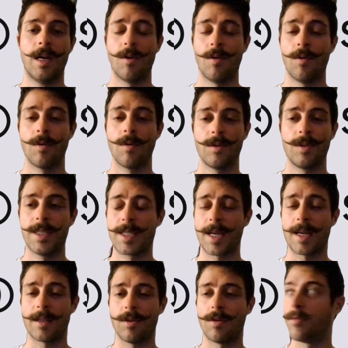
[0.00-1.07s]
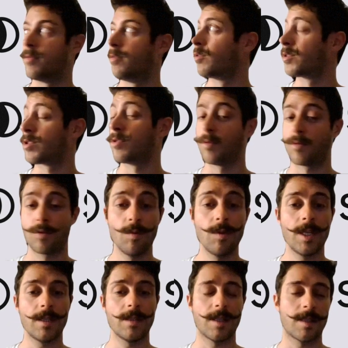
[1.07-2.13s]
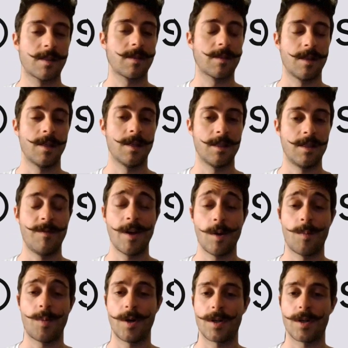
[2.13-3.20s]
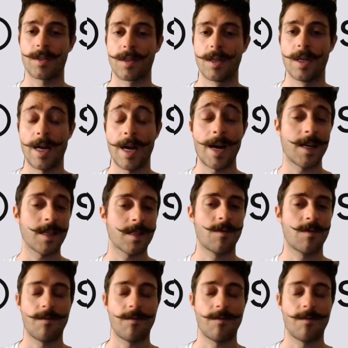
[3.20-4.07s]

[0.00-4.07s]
all this kind of also tooling that developers ask